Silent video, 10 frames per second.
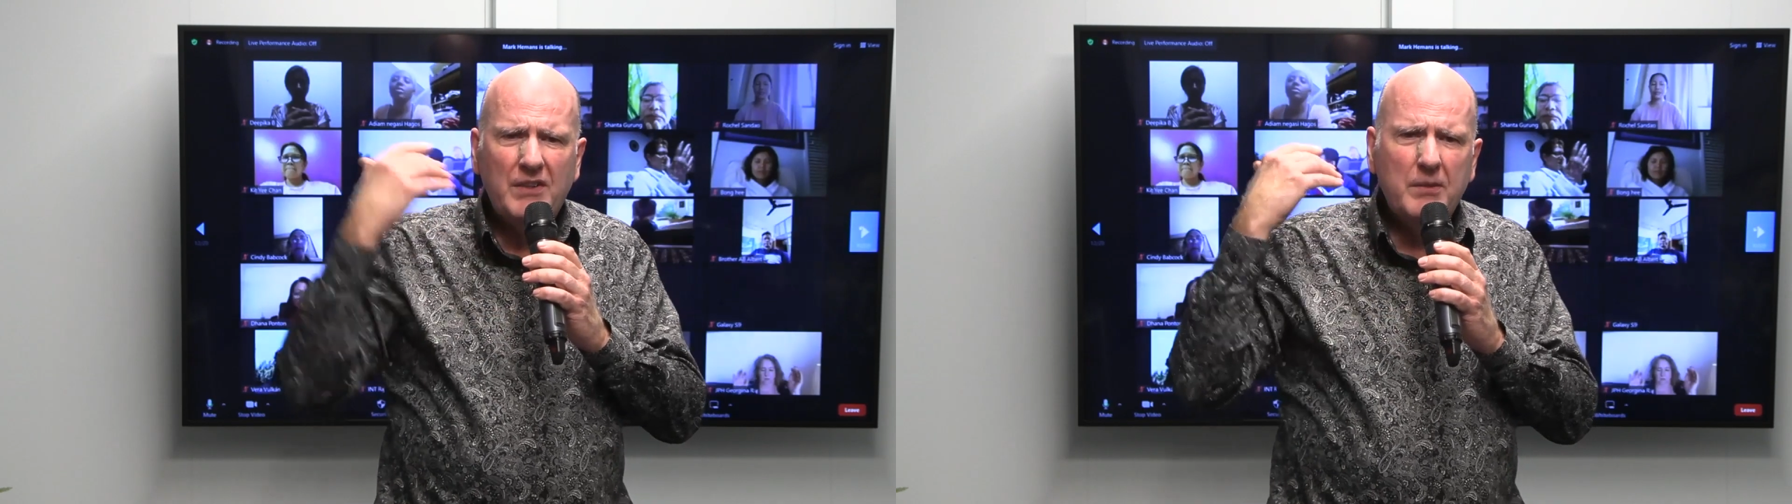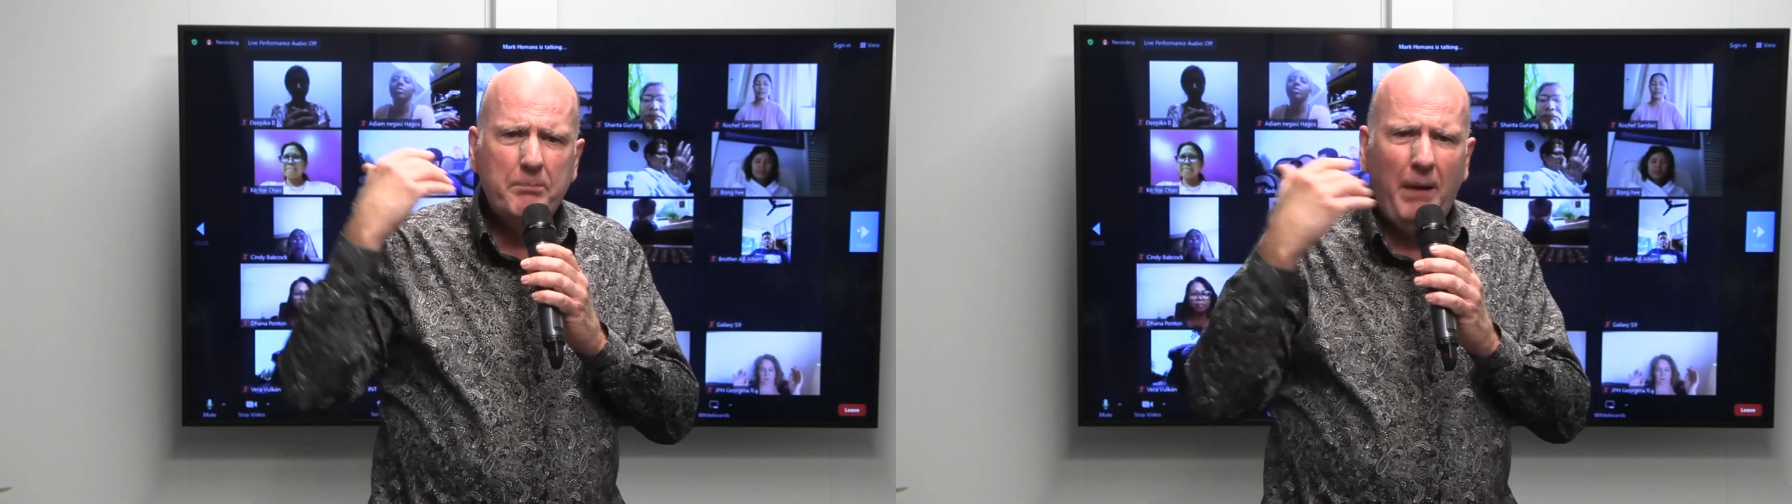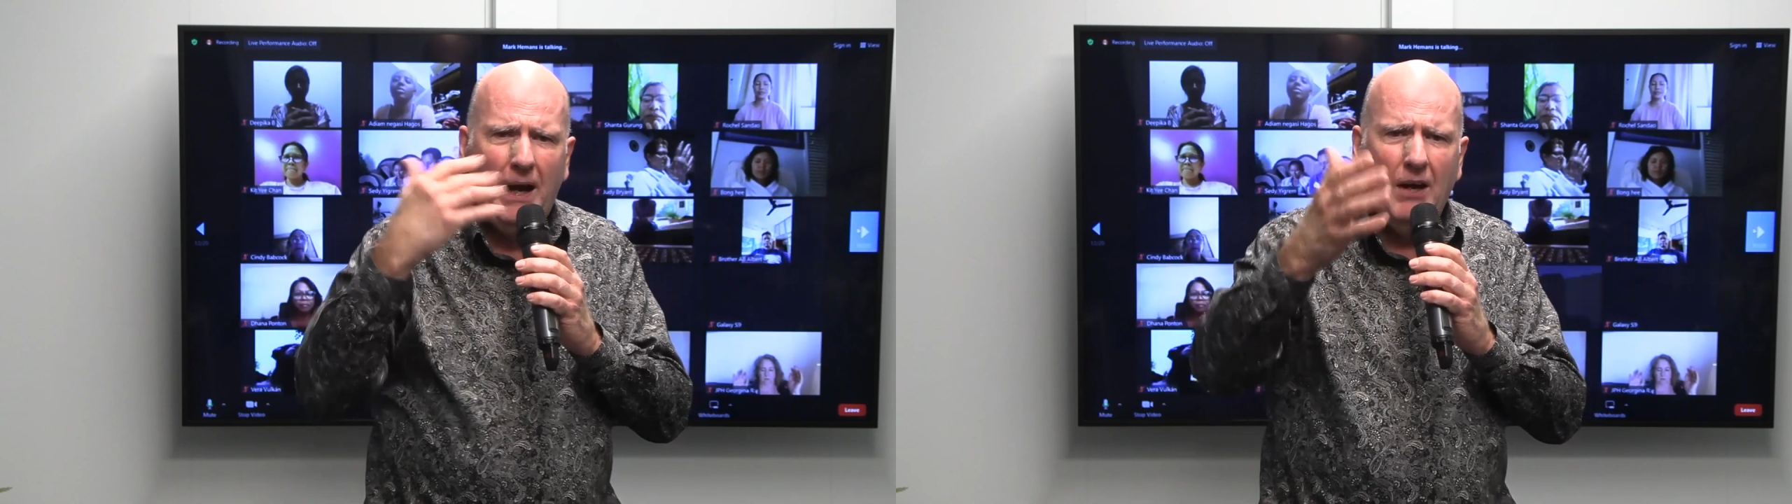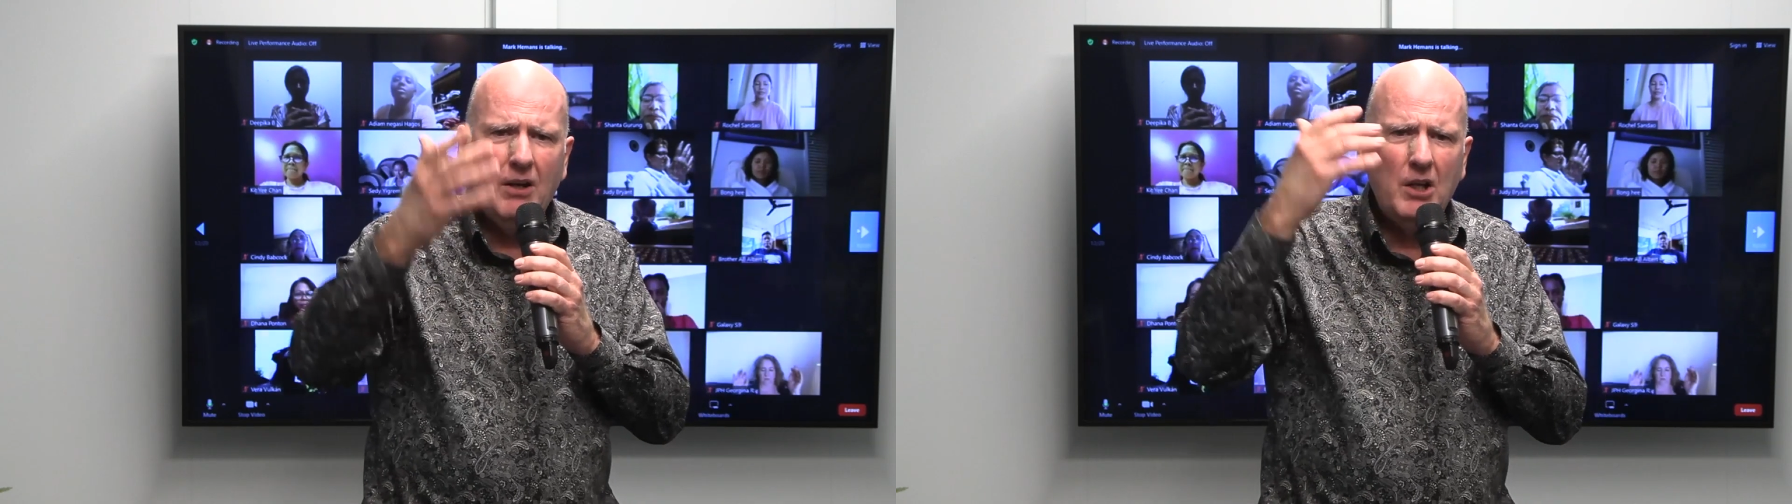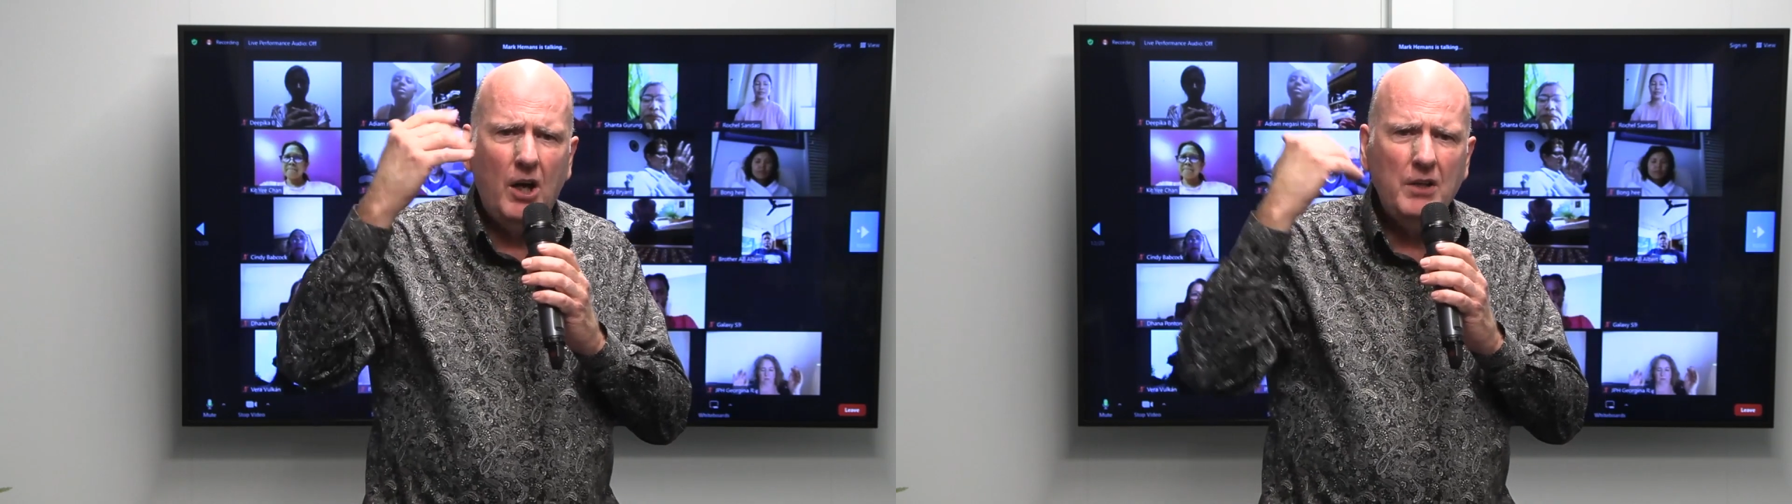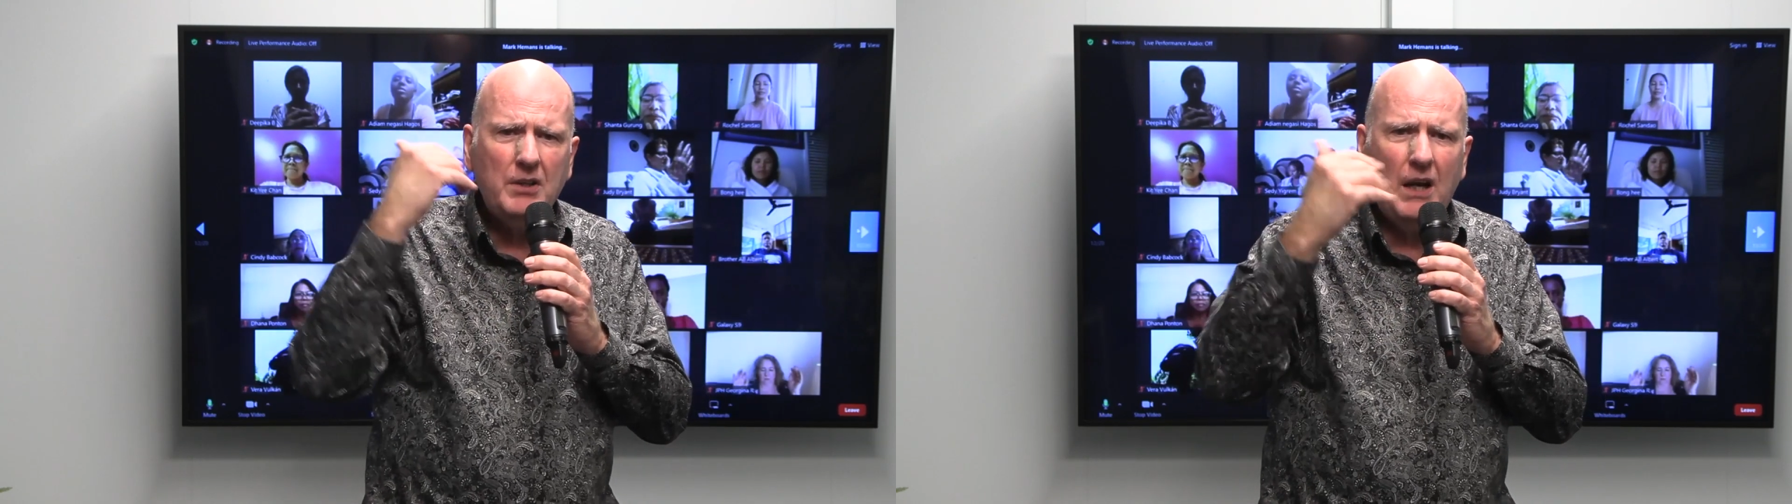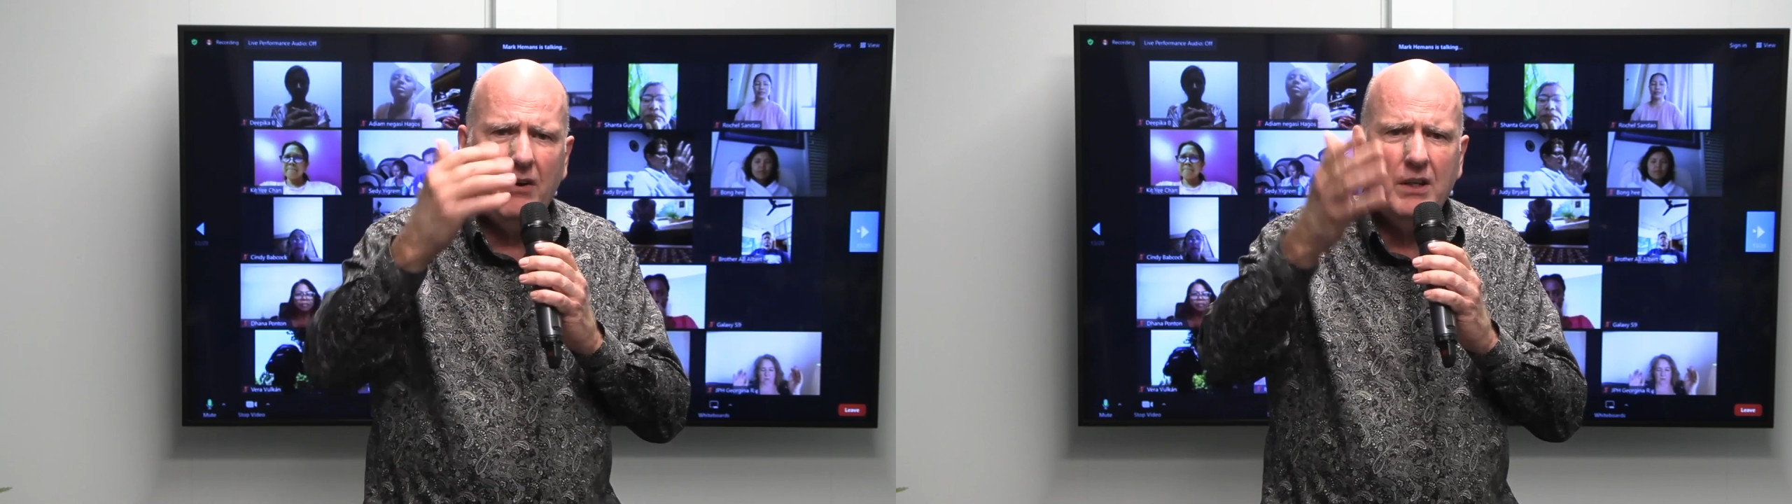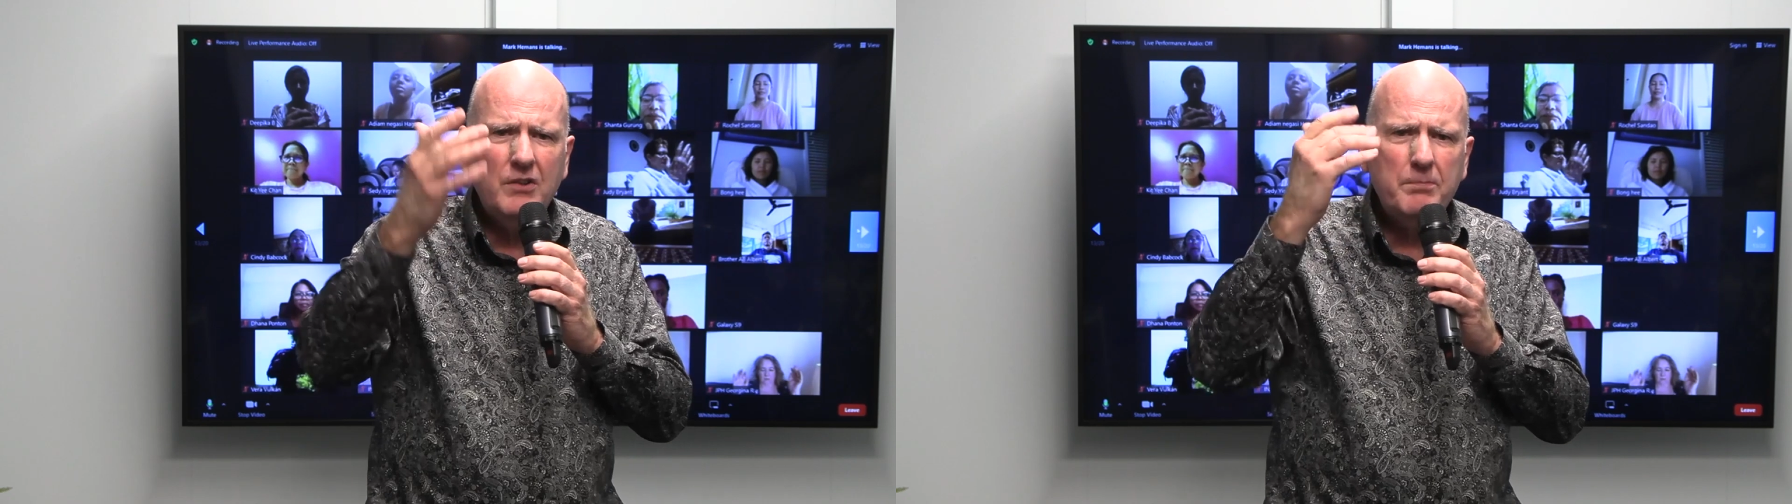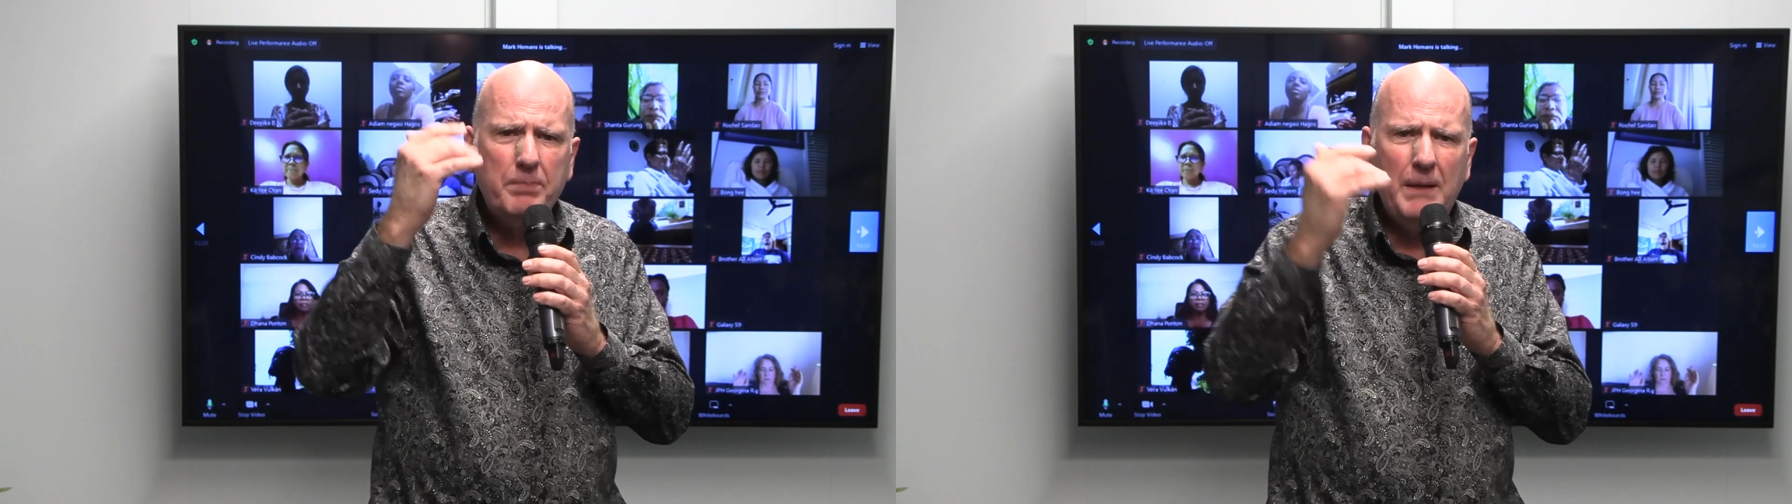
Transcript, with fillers: That's the power of God going into